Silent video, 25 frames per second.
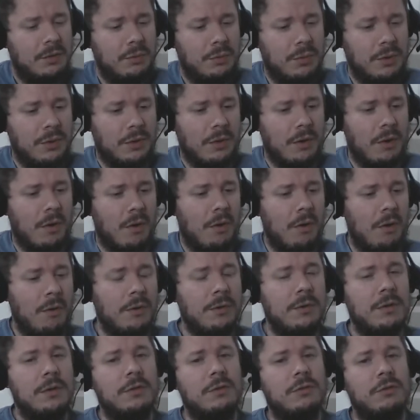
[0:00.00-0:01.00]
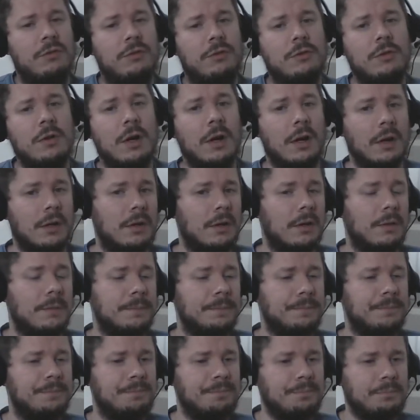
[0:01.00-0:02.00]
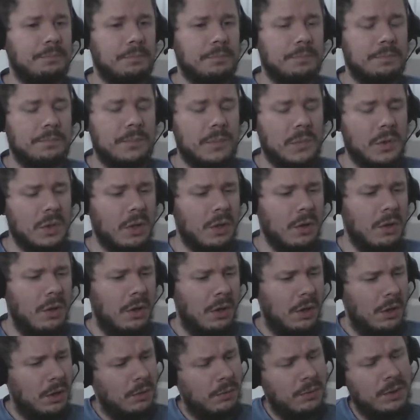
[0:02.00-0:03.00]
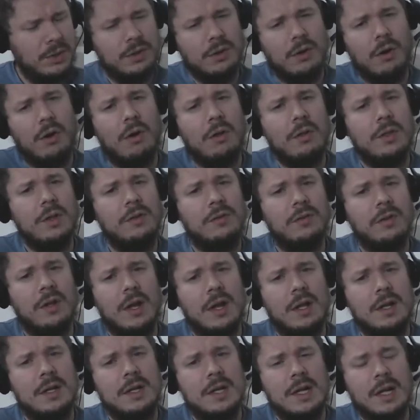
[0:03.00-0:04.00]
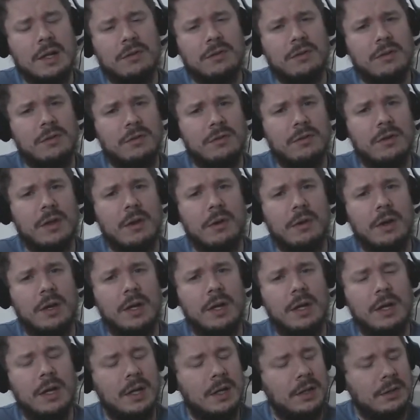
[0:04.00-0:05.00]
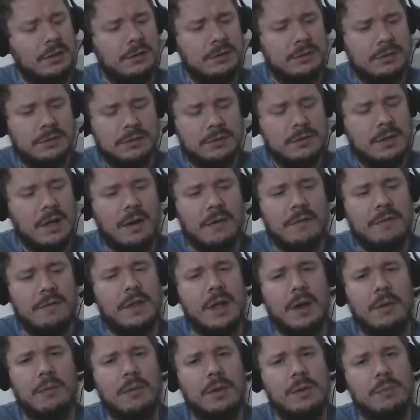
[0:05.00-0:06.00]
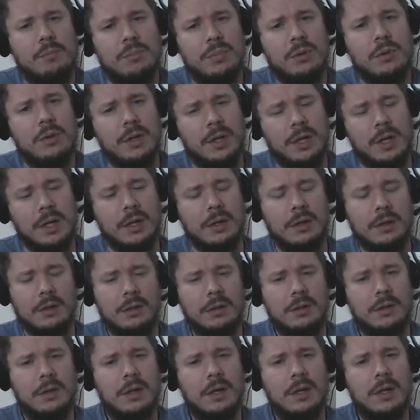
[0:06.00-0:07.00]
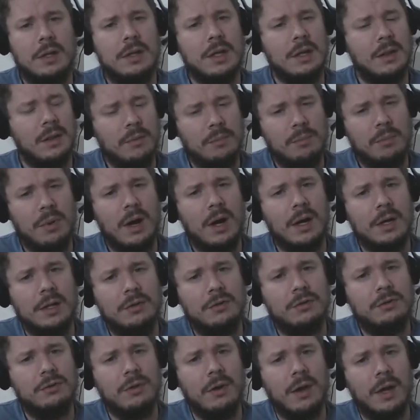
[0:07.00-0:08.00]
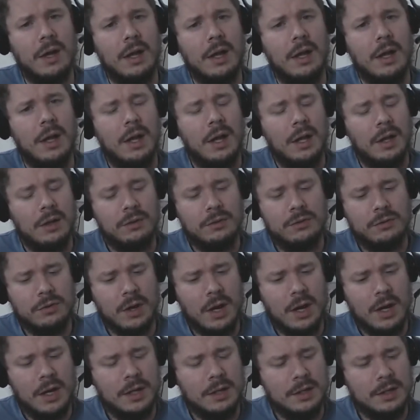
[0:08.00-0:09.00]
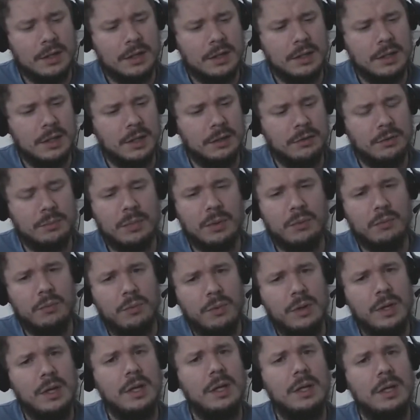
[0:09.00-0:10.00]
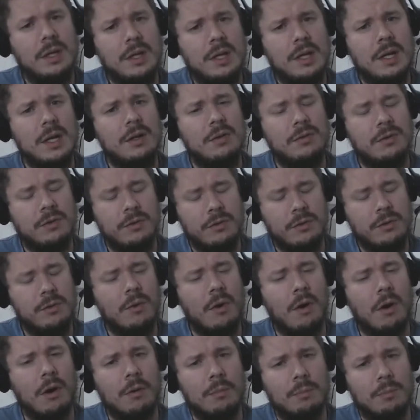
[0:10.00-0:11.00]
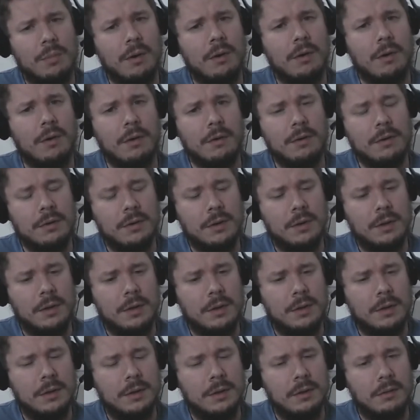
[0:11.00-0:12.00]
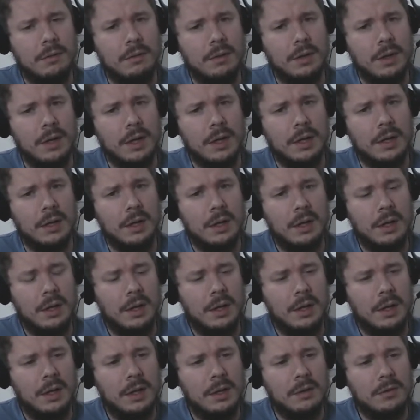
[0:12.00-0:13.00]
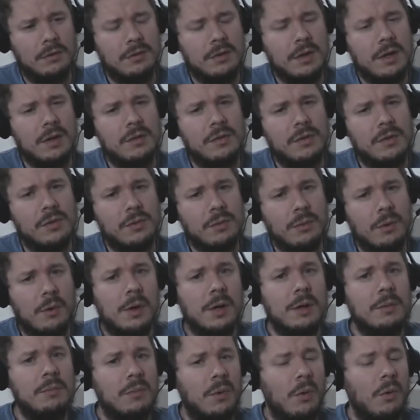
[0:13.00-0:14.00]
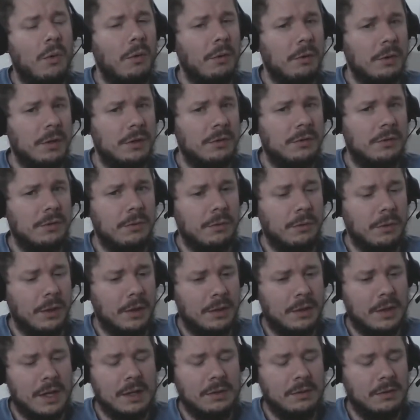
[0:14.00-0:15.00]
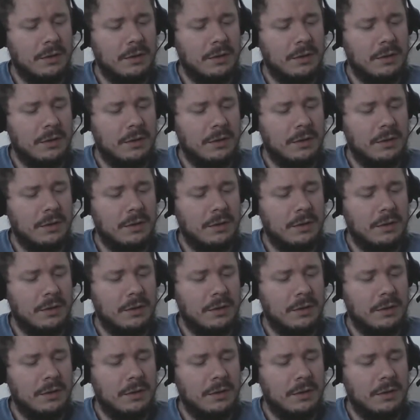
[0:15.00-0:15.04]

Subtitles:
with all this junk, with all this unnecessary stuff that we put in, that the body's trying to cleanse, but we need to do our part, okay? Instead of throwing more into it